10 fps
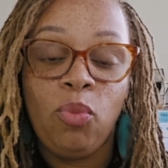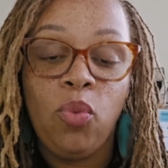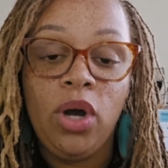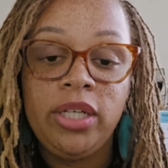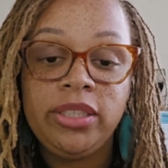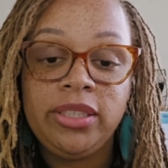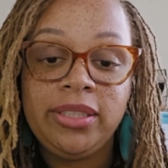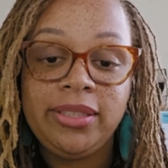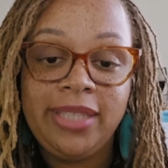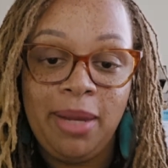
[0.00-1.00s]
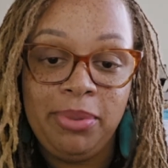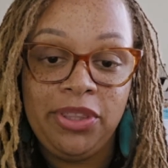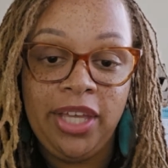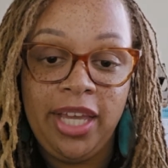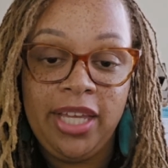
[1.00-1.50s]
What type
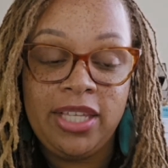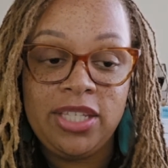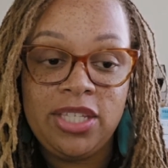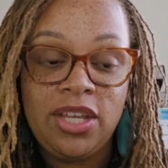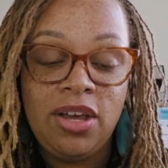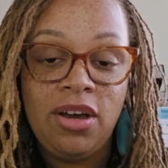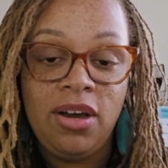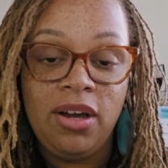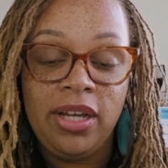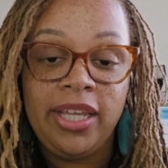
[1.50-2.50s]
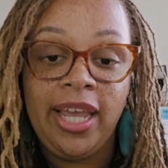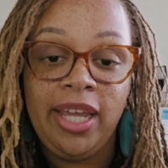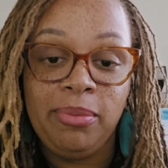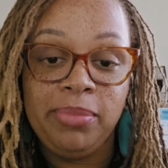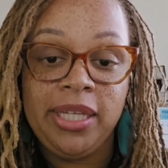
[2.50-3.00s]
of things
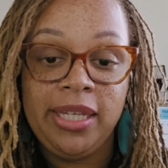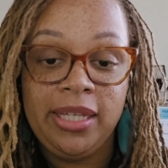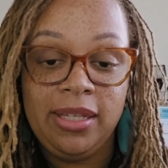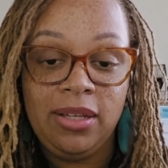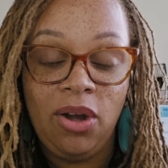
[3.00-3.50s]
can be,